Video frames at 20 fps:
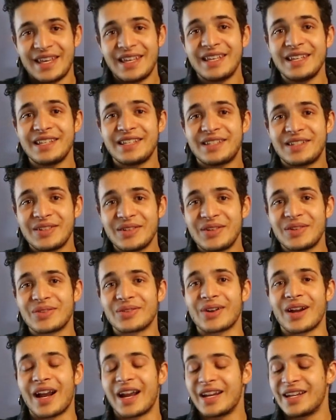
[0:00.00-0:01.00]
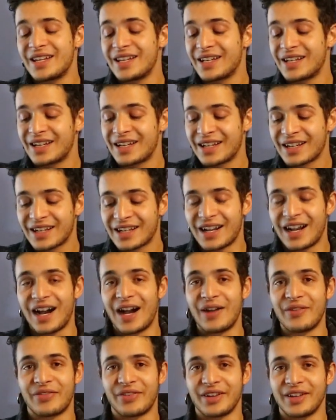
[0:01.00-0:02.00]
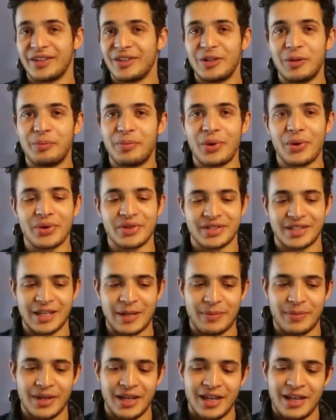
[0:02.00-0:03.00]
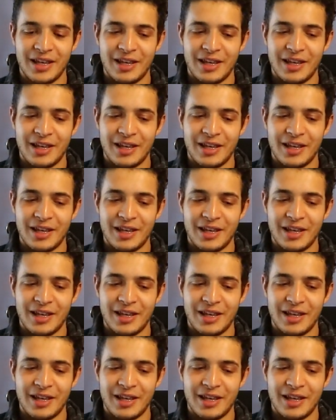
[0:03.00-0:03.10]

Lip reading: is to grind confidently. A little bonus tip.